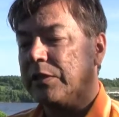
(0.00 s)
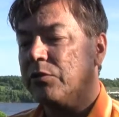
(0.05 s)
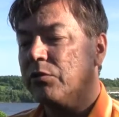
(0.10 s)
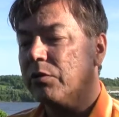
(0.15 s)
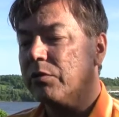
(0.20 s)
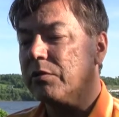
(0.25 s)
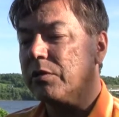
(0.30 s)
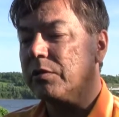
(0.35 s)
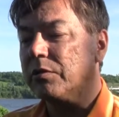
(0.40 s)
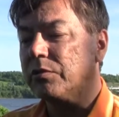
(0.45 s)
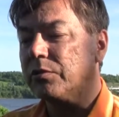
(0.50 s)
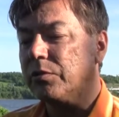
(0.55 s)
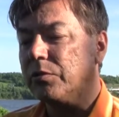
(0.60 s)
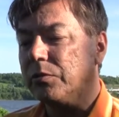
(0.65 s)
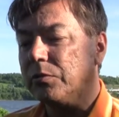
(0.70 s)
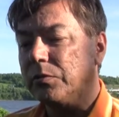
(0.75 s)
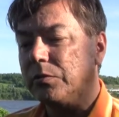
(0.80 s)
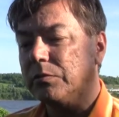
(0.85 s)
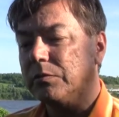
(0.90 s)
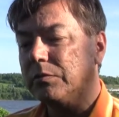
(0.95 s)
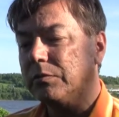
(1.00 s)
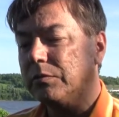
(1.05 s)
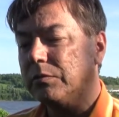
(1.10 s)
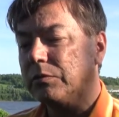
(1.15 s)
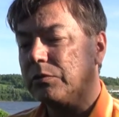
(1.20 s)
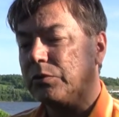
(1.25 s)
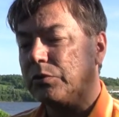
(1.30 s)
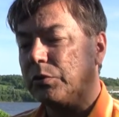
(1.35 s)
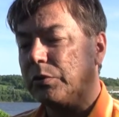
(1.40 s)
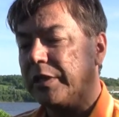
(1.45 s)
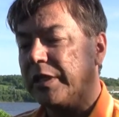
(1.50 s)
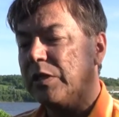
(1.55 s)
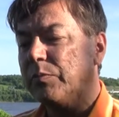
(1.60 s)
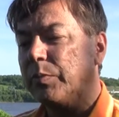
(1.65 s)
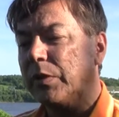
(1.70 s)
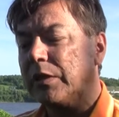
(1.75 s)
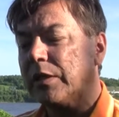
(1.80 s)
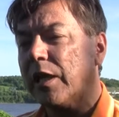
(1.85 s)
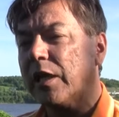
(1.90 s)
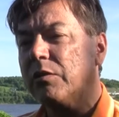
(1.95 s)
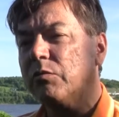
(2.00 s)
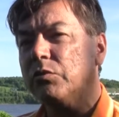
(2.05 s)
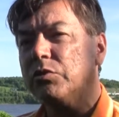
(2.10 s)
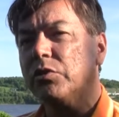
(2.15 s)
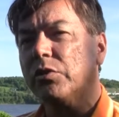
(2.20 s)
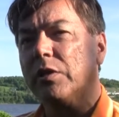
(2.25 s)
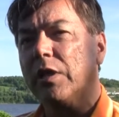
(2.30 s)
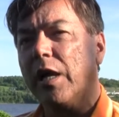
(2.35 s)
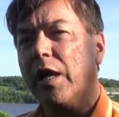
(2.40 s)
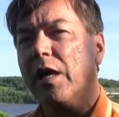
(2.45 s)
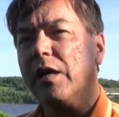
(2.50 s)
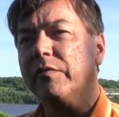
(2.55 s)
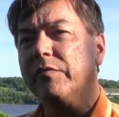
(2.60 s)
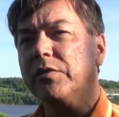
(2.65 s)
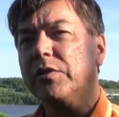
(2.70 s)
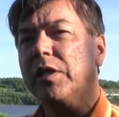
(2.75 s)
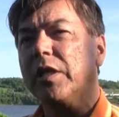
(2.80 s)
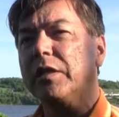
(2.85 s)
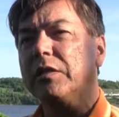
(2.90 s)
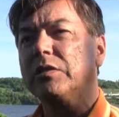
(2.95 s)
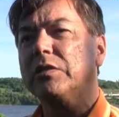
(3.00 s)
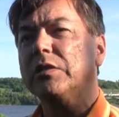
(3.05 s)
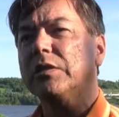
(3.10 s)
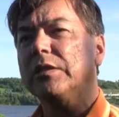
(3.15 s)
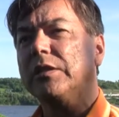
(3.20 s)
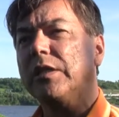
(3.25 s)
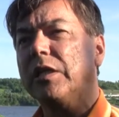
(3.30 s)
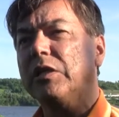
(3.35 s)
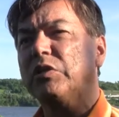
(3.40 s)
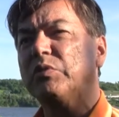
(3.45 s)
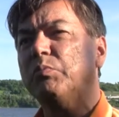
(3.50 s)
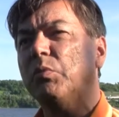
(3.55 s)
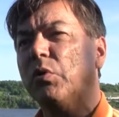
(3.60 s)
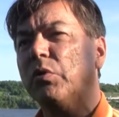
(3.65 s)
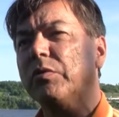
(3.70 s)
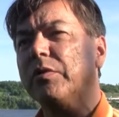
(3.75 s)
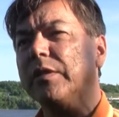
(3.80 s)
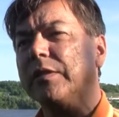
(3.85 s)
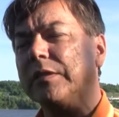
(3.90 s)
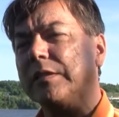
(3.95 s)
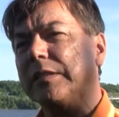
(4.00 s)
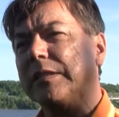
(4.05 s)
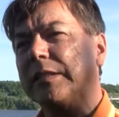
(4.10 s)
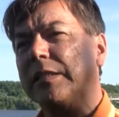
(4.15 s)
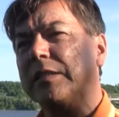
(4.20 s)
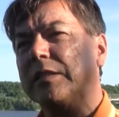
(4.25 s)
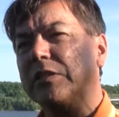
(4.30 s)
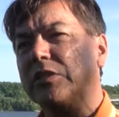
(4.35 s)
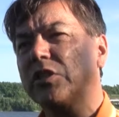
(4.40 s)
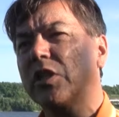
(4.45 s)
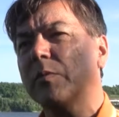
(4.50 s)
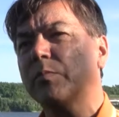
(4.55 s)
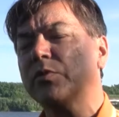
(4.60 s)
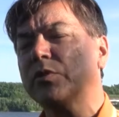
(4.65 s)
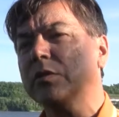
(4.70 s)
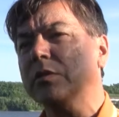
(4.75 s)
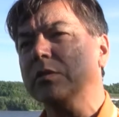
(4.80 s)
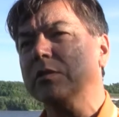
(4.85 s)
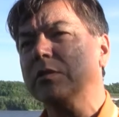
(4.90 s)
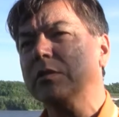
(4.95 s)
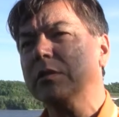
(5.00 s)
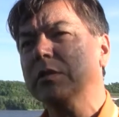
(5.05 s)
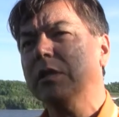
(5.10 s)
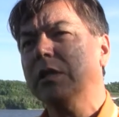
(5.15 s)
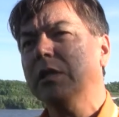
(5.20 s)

In order to to keep a language alive it takes takes more than, than the substance